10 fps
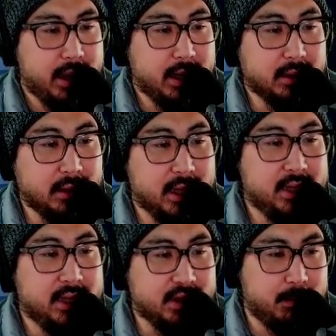and it
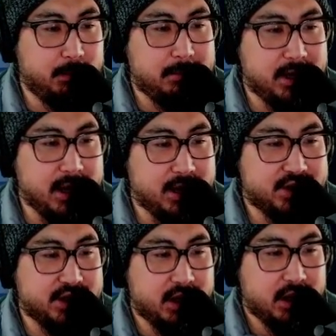links to the
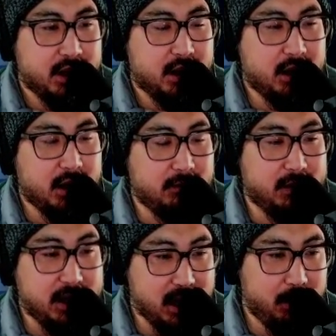PBS uh,
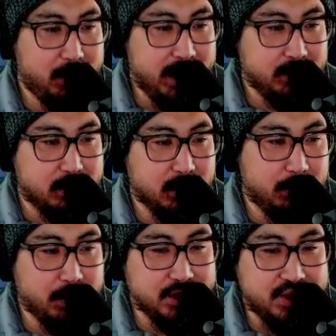video and the clip
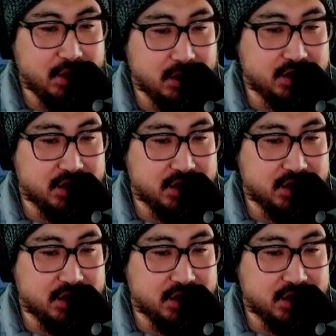when it starts.